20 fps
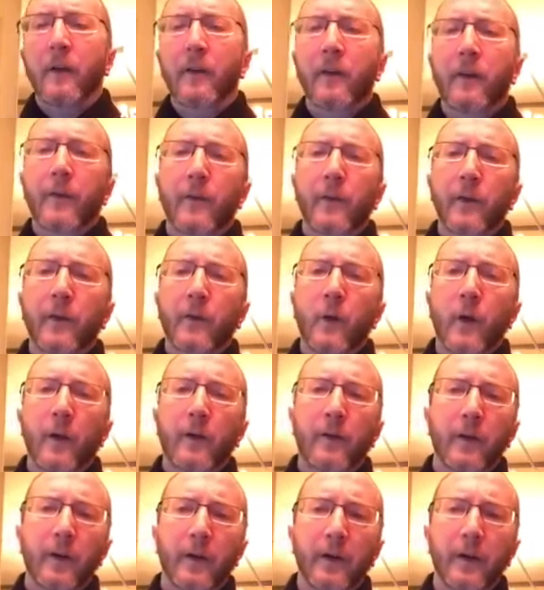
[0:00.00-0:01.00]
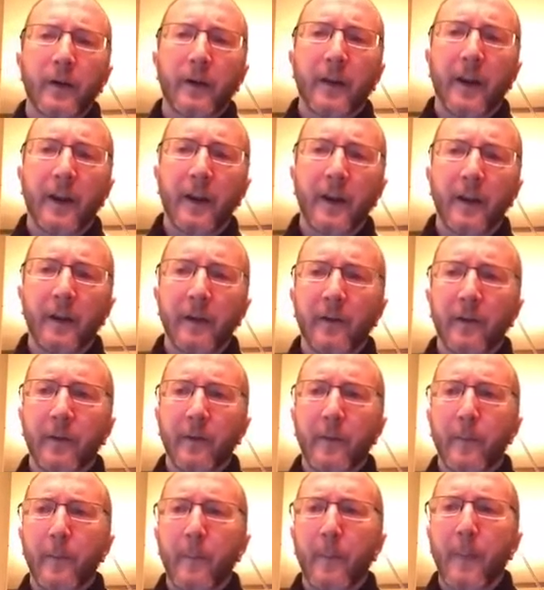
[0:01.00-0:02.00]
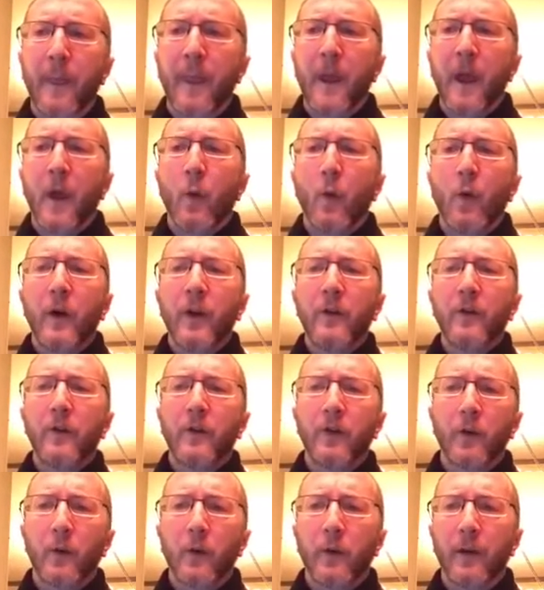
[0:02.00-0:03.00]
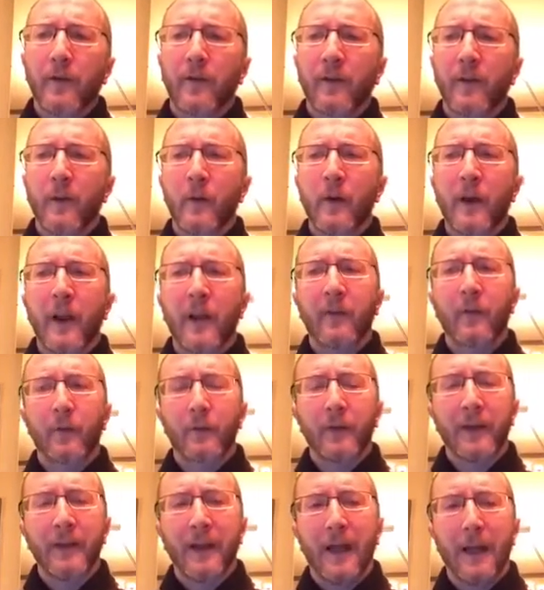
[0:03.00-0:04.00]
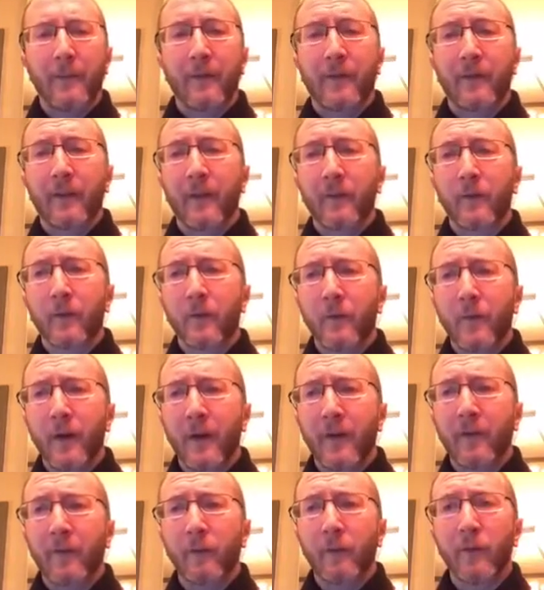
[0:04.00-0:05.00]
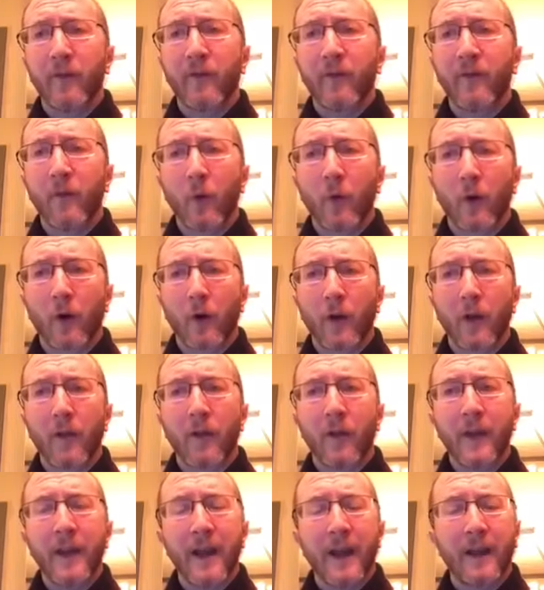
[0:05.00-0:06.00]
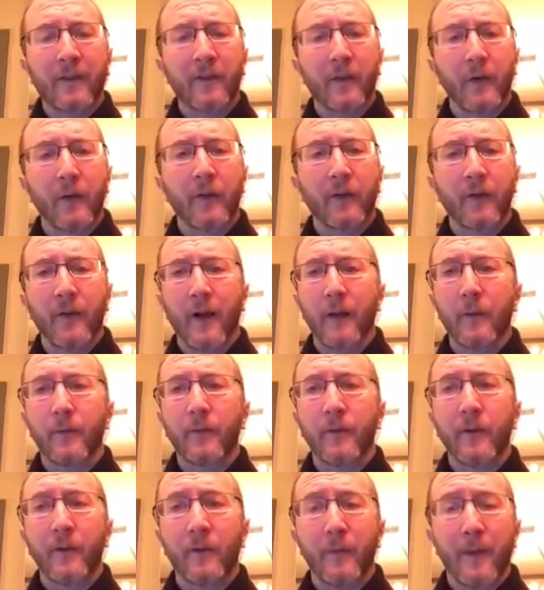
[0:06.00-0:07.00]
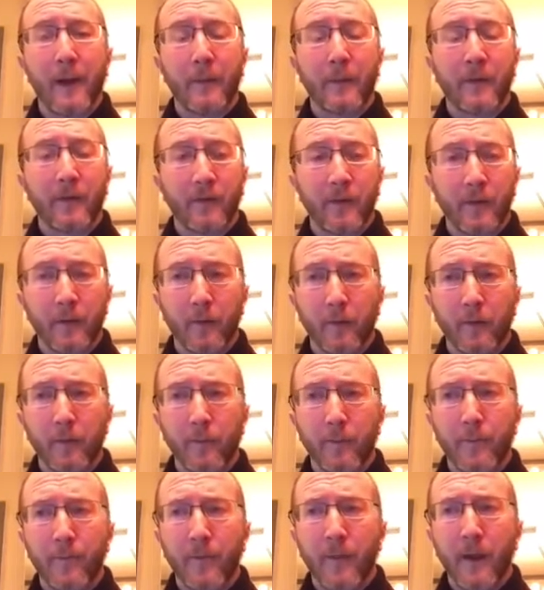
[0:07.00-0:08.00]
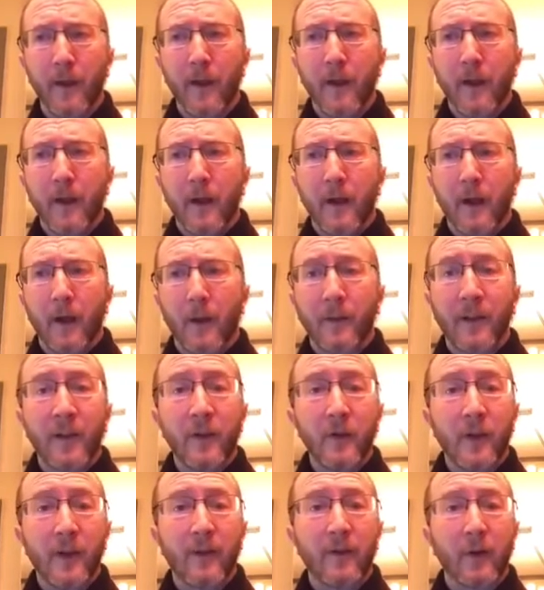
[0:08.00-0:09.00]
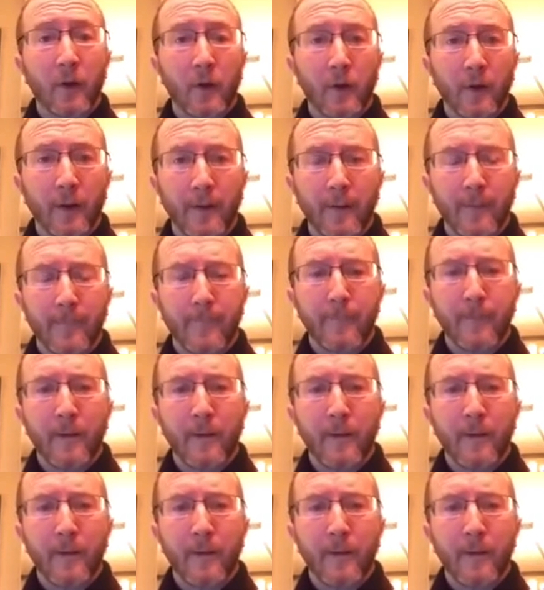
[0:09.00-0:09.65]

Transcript: So the first question I'll entertain is, what do you do if someone has a relapse several months before the next dose of Alemtuzumab is due? Can you give it early?